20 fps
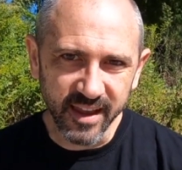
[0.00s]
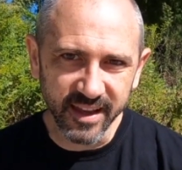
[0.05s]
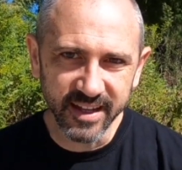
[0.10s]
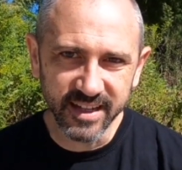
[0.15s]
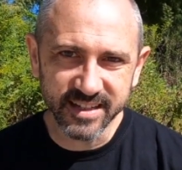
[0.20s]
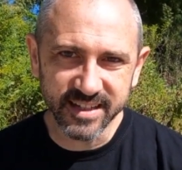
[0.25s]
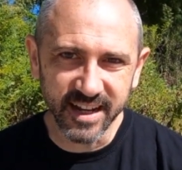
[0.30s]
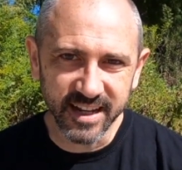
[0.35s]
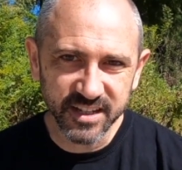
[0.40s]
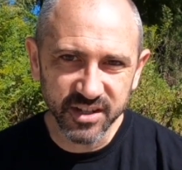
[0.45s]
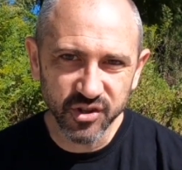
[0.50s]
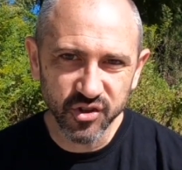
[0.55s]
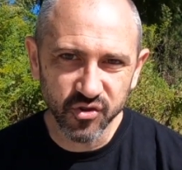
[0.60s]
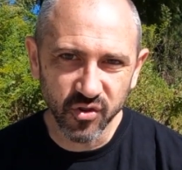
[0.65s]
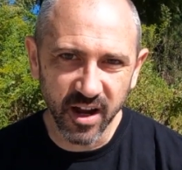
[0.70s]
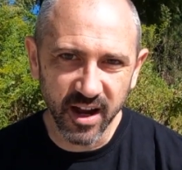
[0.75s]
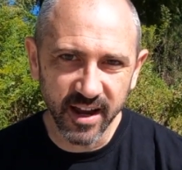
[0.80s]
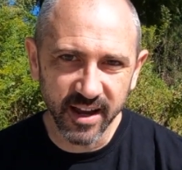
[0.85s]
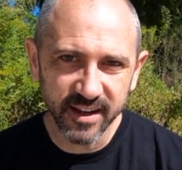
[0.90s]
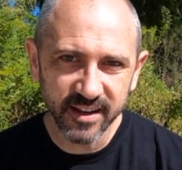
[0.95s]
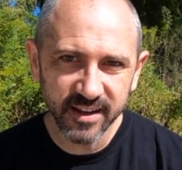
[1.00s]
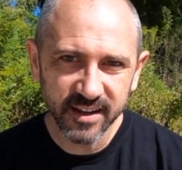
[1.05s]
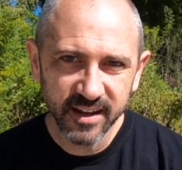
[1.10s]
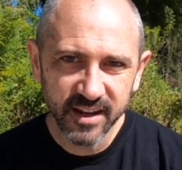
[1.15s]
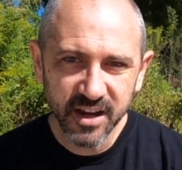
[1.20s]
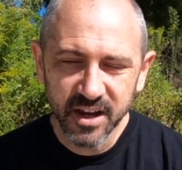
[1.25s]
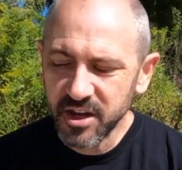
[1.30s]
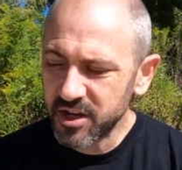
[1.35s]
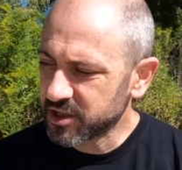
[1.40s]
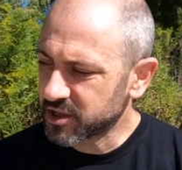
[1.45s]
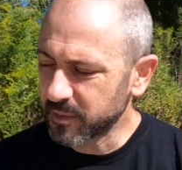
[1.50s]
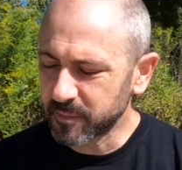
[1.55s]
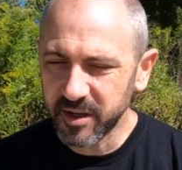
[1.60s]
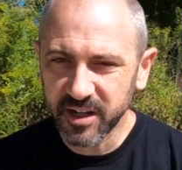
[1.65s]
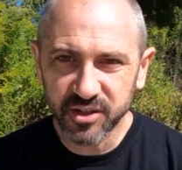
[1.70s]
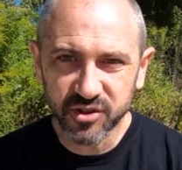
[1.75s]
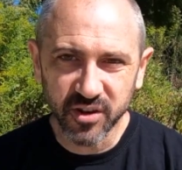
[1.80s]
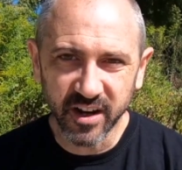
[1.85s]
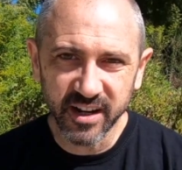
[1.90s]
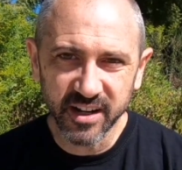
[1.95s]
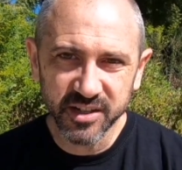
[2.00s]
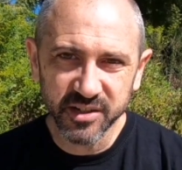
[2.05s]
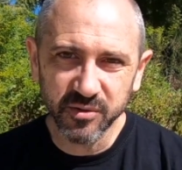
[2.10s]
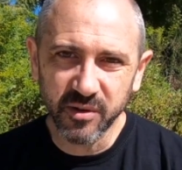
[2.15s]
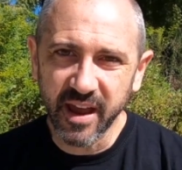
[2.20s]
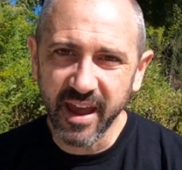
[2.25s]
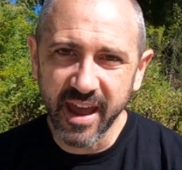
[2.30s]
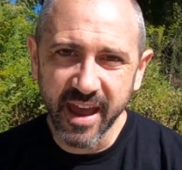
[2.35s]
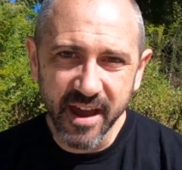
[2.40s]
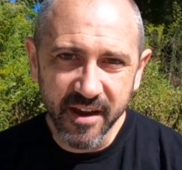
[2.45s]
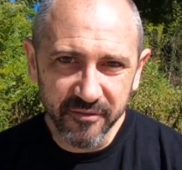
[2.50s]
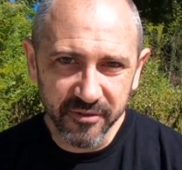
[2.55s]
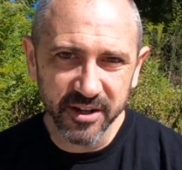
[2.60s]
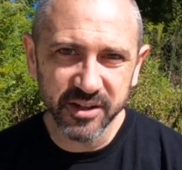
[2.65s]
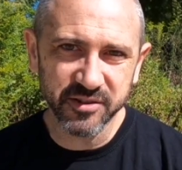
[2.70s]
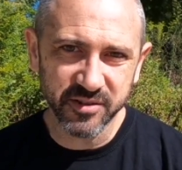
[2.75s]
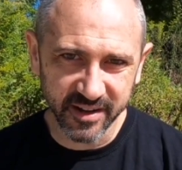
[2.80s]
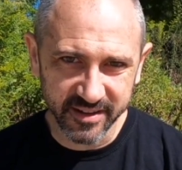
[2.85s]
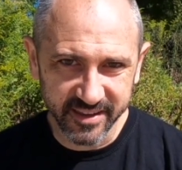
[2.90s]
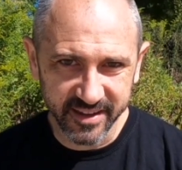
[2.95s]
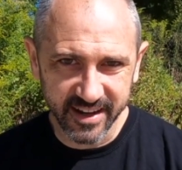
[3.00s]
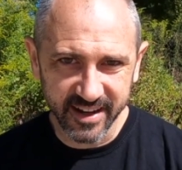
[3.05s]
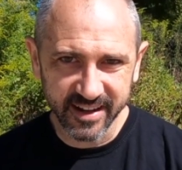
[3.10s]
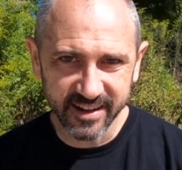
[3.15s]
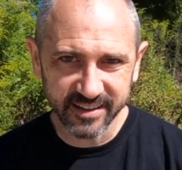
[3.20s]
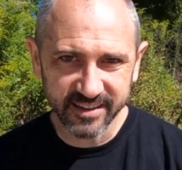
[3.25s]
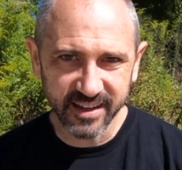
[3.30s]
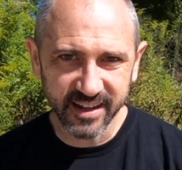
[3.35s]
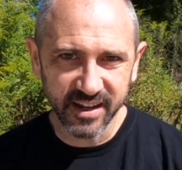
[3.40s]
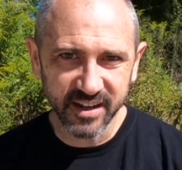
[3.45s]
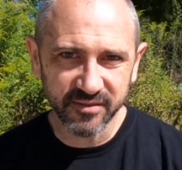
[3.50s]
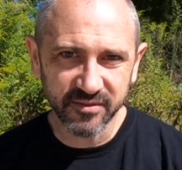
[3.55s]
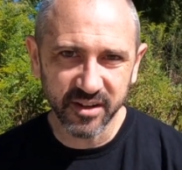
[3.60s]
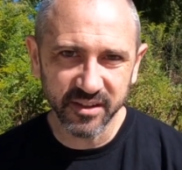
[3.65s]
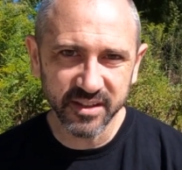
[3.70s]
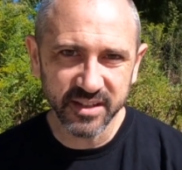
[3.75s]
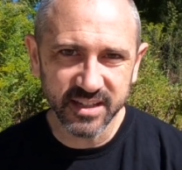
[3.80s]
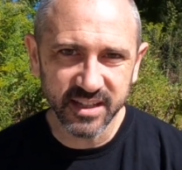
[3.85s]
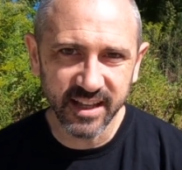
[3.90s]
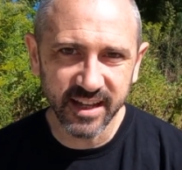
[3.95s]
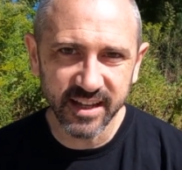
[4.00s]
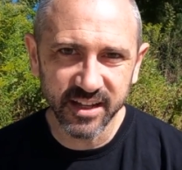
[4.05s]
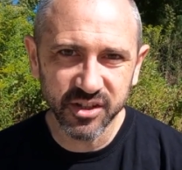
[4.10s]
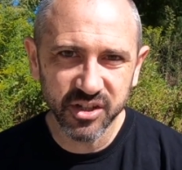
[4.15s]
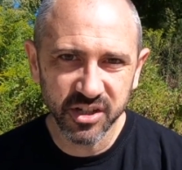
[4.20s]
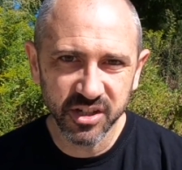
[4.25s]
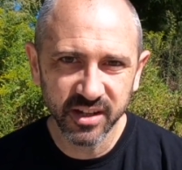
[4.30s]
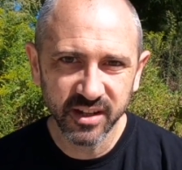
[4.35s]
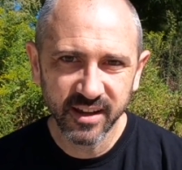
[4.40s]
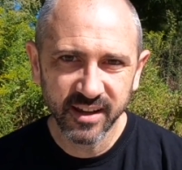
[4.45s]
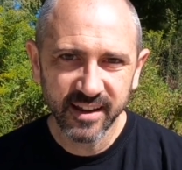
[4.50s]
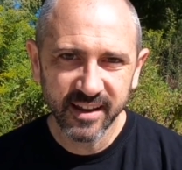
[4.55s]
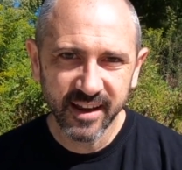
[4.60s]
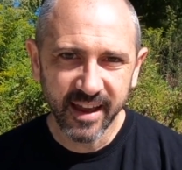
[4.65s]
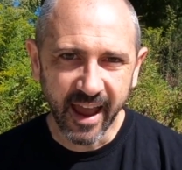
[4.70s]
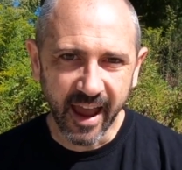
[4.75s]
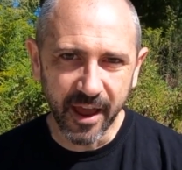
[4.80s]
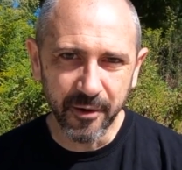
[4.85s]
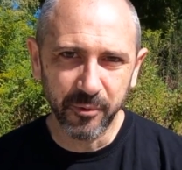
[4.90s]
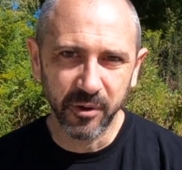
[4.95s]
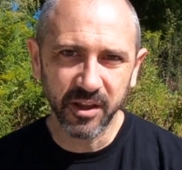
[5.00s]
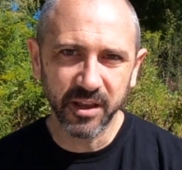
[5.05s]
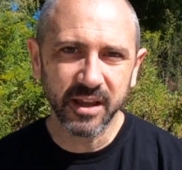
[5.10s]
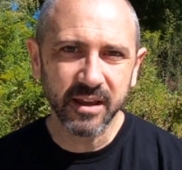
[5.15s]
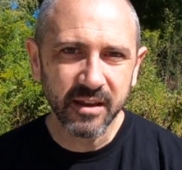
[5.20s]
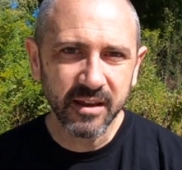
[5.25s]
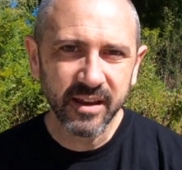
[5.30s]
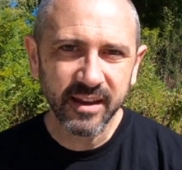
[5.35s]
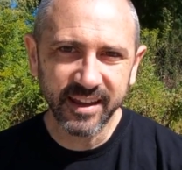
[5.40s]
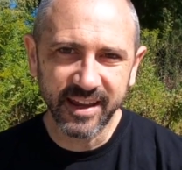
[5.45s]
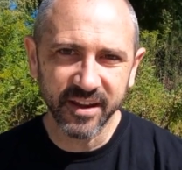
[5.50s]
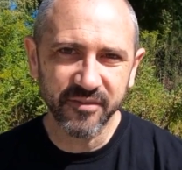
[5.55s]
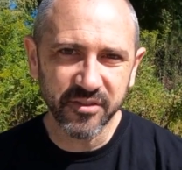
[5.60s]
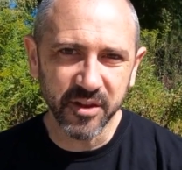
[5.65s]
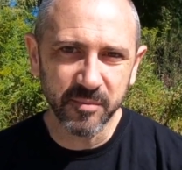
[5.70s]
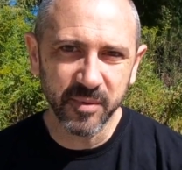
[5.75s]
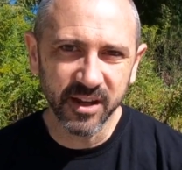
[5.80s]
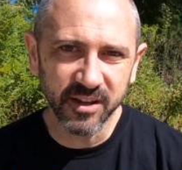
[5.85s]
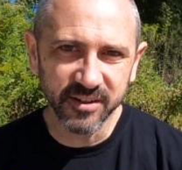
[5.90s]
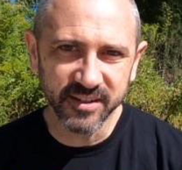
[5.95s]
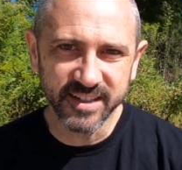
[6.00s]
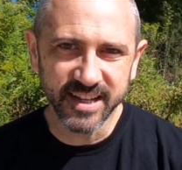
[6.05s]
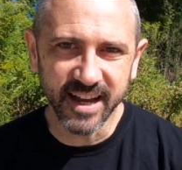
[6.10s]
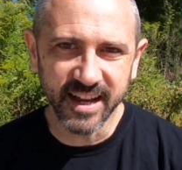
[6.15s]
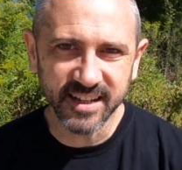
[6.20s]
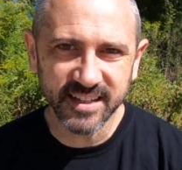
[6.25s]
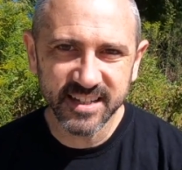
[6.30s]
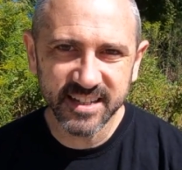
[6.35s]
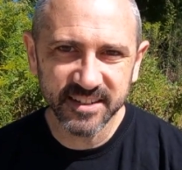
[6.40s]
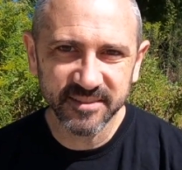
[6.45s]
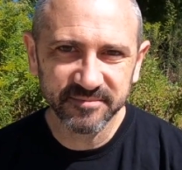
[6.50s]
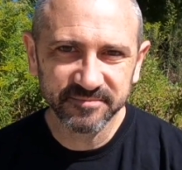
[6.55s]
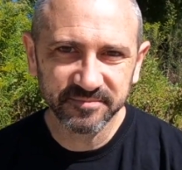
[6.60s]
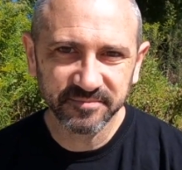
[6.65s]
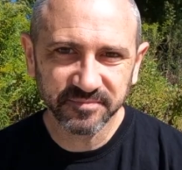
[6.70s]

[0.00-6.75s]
It's nice and dry. So I'm gonna try to do every trick that I can think of on this ledge and really give them a good test.